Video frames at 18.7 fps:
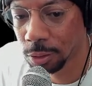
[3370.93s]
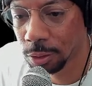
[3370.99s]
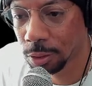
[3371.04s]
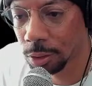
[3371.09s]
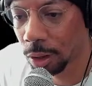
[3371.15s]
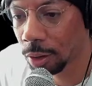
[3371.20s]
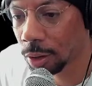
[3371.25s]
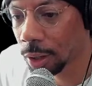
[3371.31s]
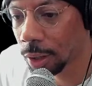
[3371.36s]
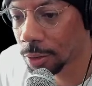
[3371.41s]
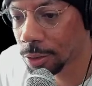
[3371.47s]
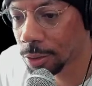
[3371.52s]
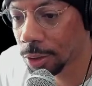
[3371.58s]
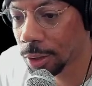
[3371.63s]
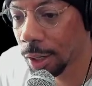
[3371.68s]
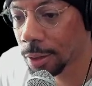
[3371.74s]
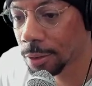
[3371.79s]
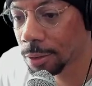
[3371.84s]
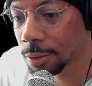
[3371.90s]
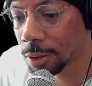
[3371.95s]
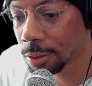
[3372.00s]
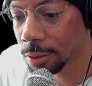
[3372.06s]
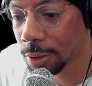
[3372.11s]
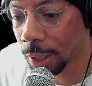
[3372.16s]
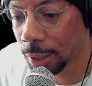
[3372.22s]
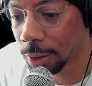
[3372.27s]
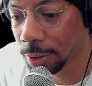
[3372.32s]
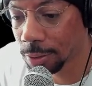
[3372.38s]
Okay, so yeah,
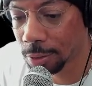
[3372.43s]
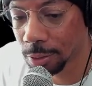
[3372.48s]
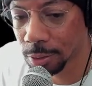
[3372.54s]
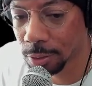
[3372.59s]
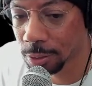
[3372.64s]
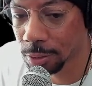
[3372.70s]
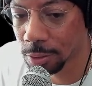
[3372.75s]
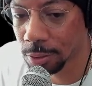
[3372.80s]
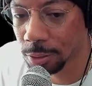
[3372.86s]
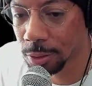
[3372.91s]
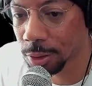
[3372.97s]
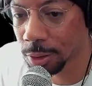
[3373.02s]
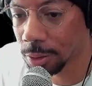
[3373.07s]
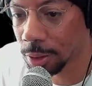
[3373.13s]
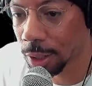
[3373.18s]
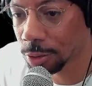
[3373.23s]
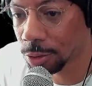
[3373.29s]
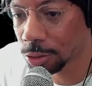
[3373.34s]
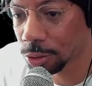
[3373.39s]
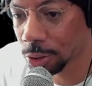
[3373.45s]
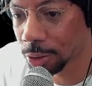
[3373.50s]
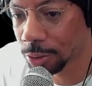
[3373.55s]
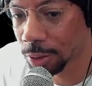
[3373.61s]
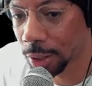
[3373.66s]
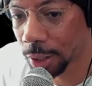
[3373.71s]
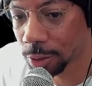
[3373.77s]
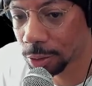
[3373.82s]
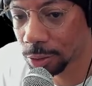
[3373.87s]
6,000
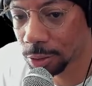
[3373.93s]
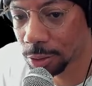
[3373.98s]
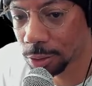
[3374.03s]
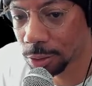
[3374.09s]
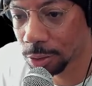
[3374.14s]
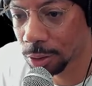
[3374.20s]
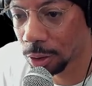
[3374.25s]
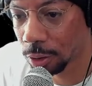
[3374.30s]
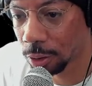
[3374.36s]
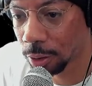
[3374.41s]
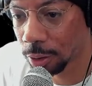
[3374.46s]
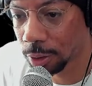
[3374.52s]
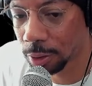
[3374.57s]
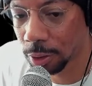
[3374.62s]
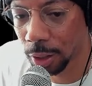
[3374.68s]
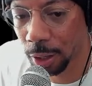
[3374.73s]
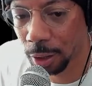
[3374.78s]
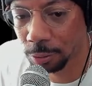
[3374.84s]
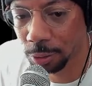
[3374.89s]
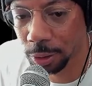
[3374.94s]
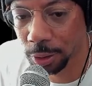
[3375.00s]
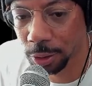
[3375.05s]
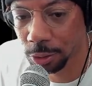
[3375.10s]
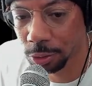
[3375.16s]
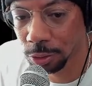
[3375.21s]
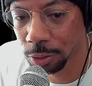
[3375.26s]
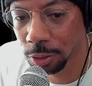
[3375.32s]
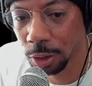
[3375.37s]
transactions on
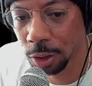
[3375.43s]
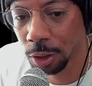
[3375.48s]
Avalanche,